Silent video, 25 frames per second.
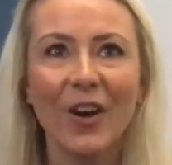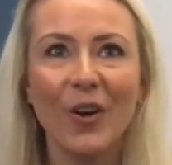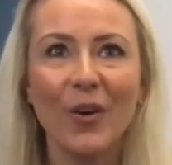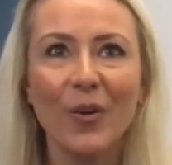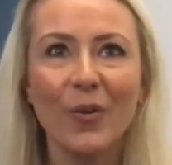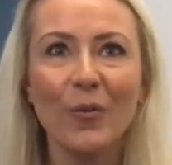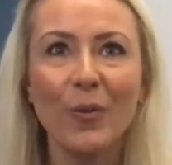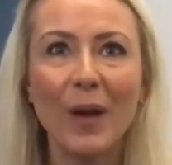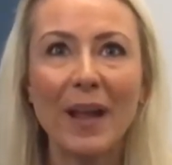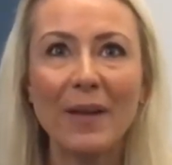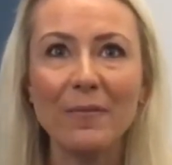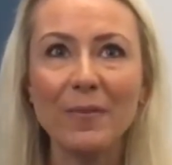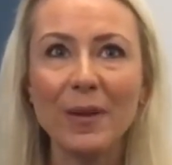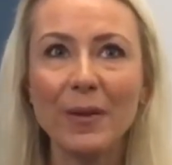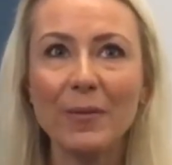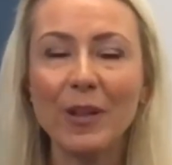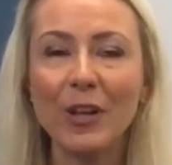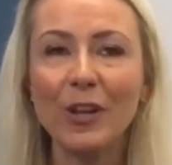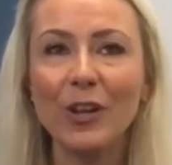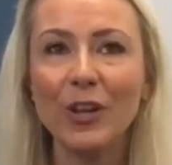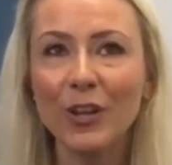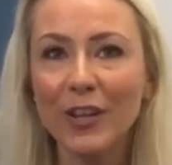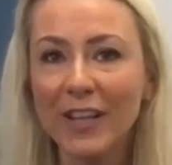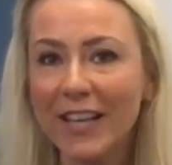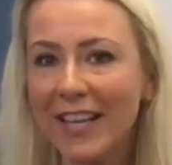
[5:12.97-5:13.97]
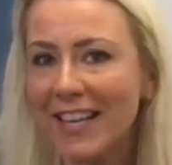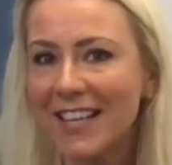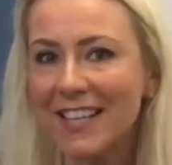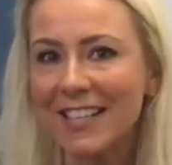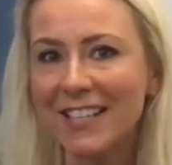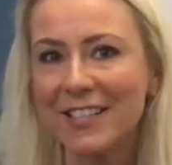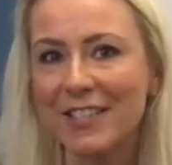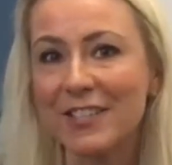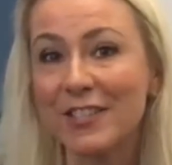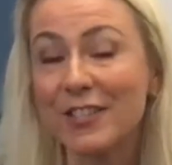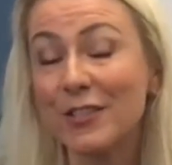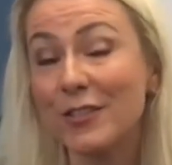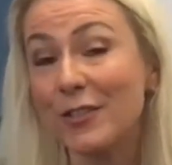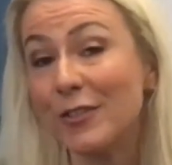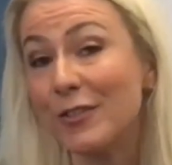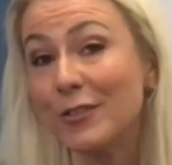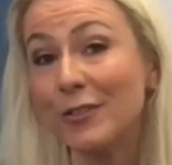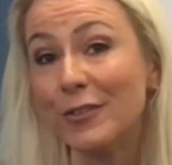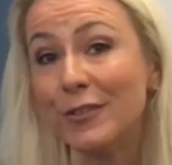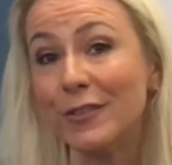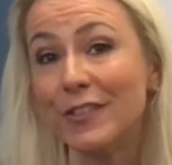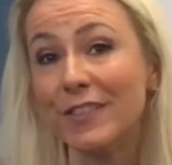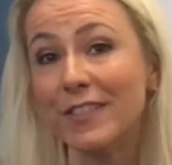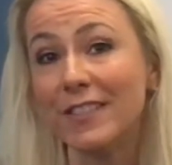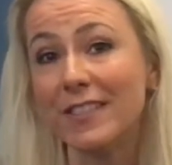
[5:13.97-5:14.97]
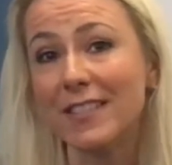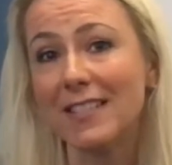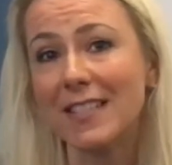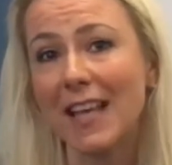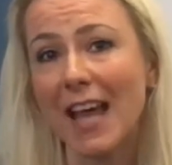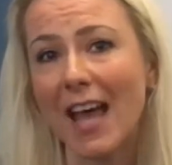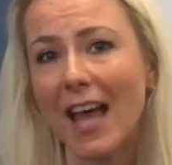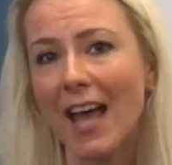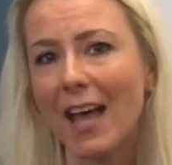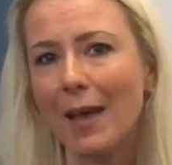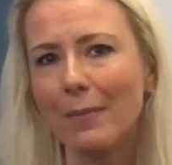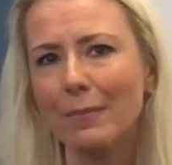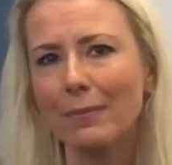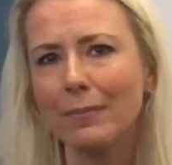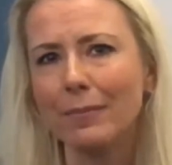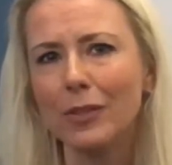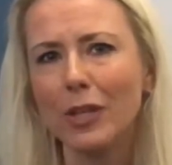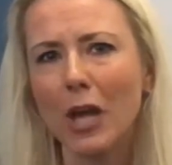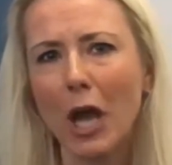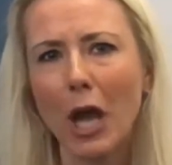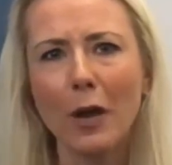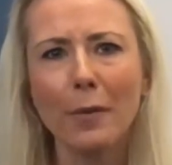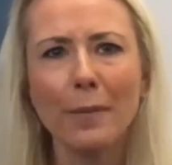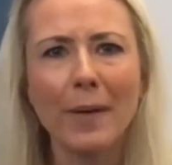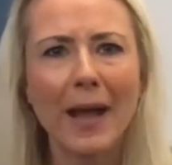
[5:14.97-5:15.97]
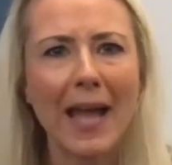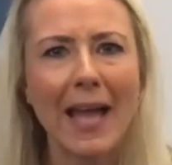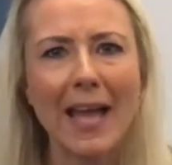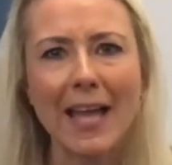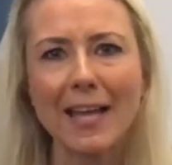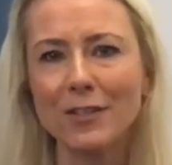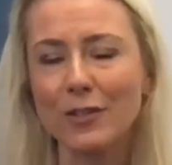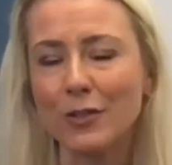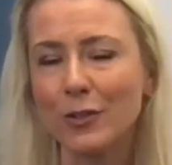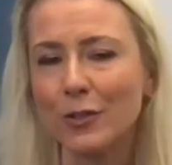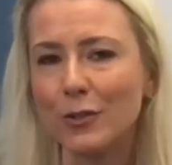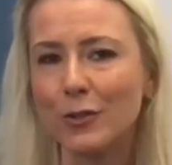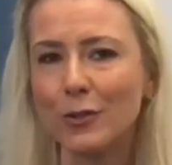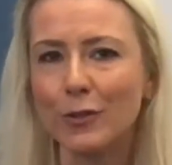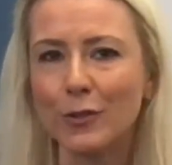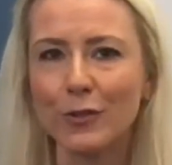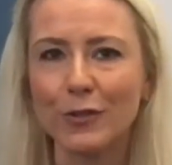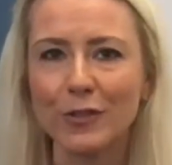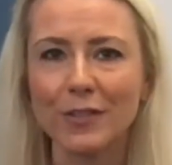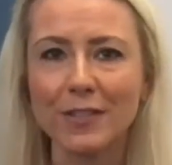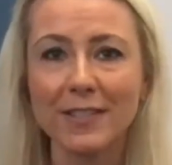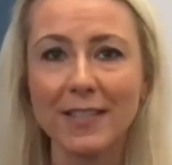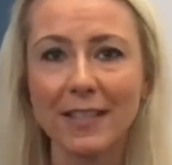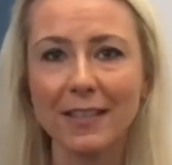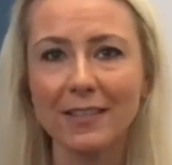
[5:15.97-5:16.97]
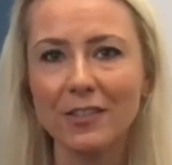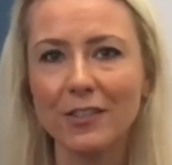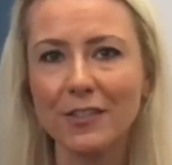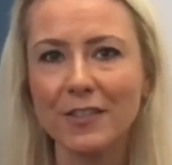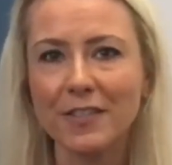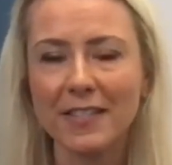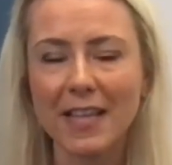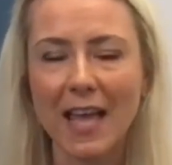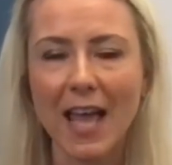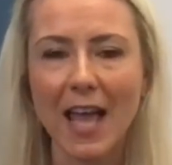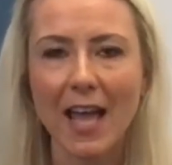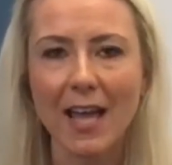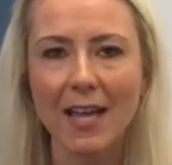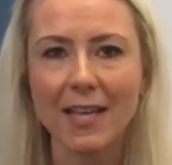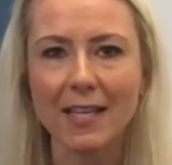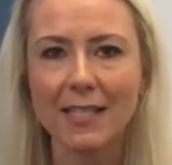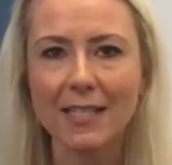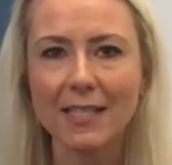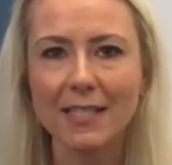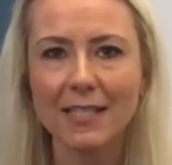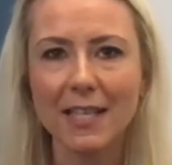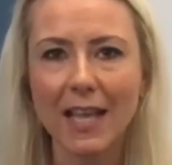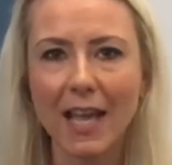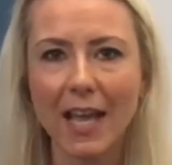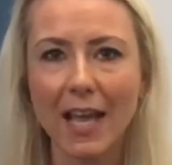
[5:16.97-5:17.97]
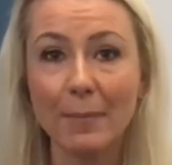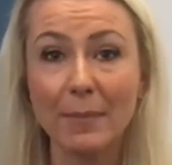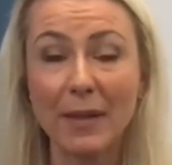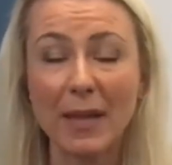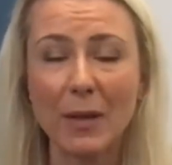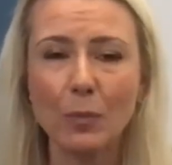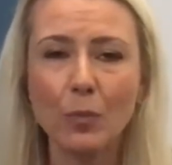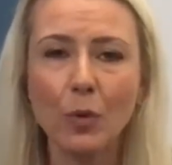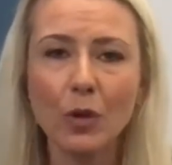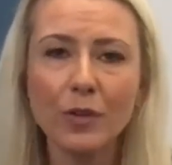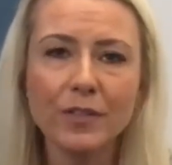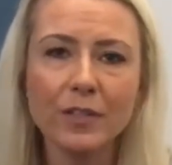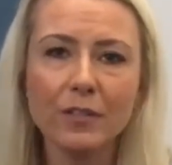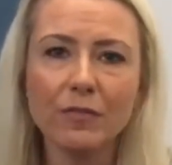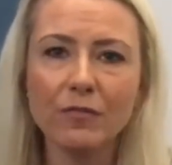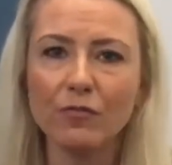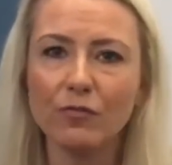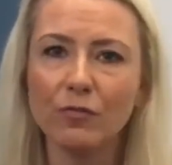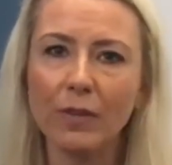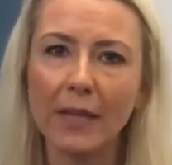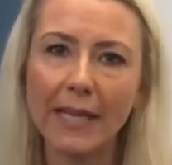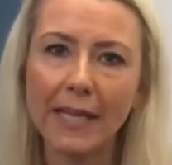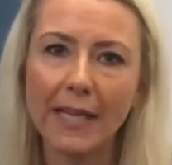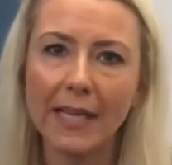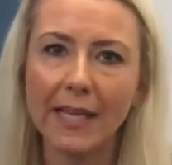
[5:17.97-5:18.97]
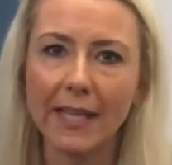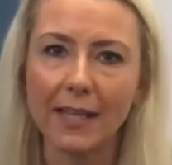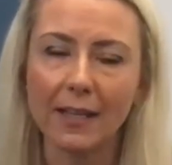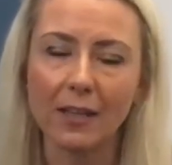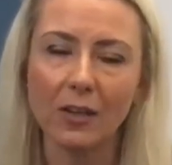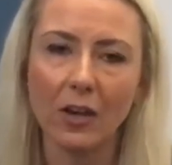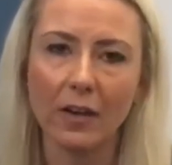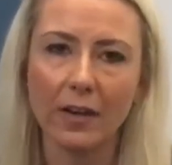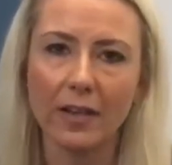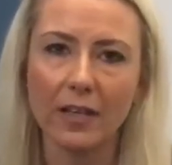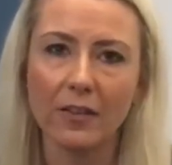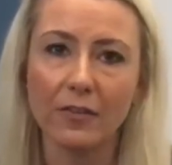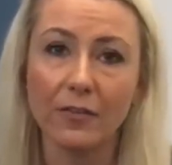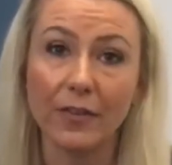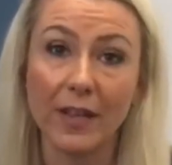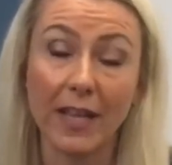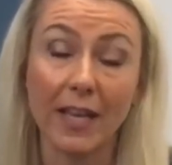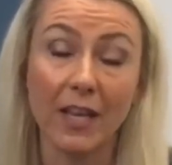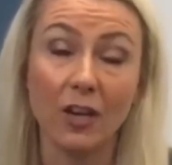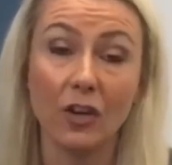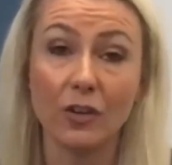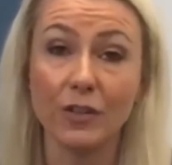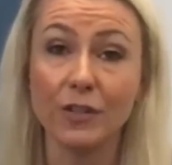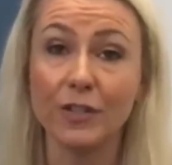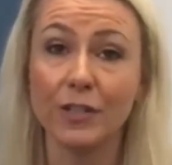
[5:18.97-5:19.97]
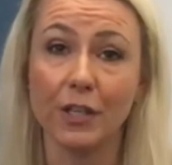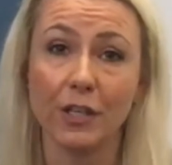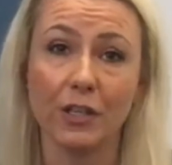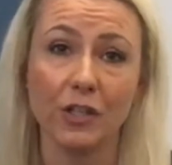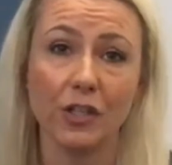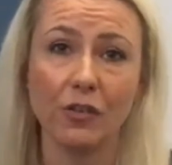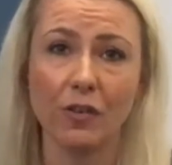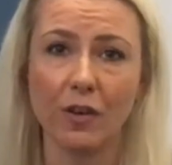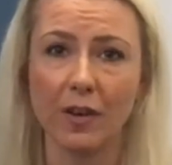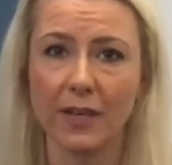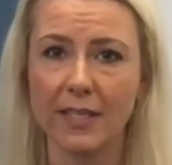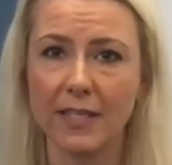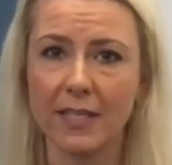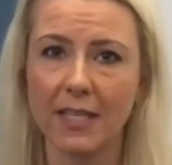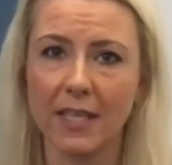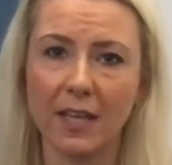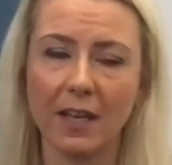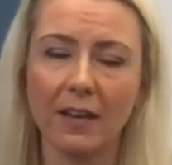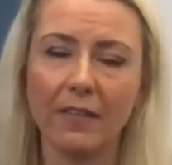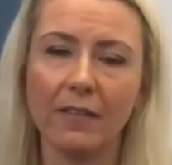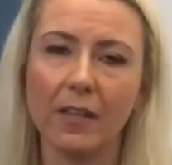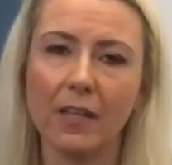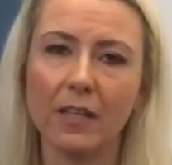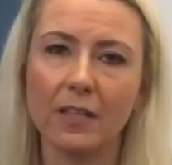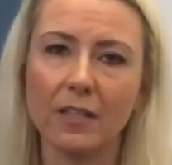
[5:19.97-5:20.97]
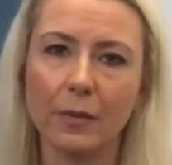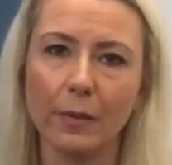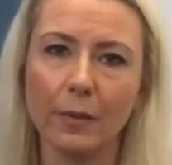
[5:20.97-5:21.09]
When we were looking at schools, co-ed or single sex, it wasn't really kind of in our search criteria.